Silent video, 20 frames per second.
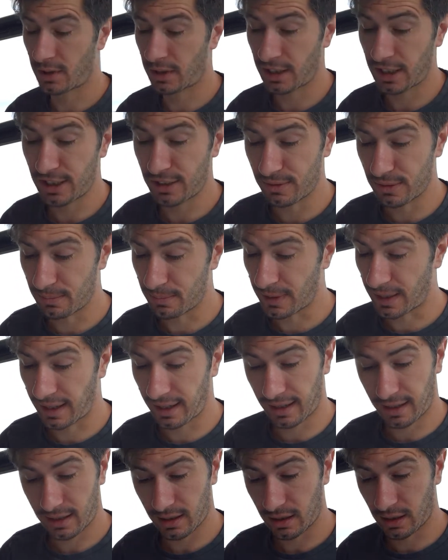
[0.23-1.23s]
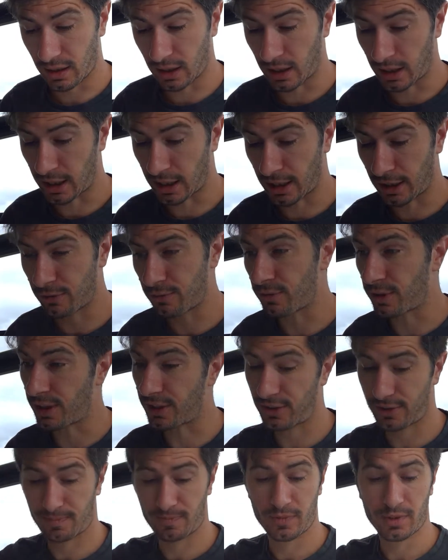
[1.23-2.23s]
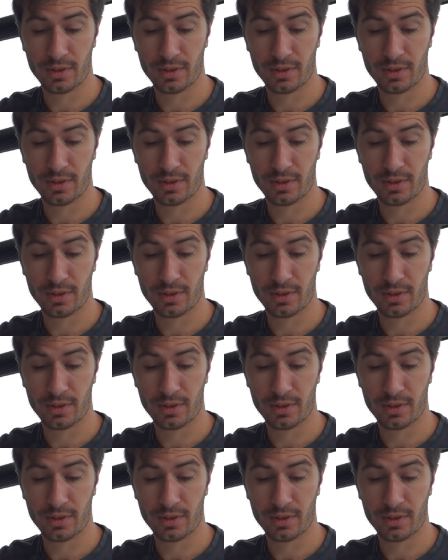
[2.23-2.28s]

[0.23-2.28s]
Okay, we're back. Right.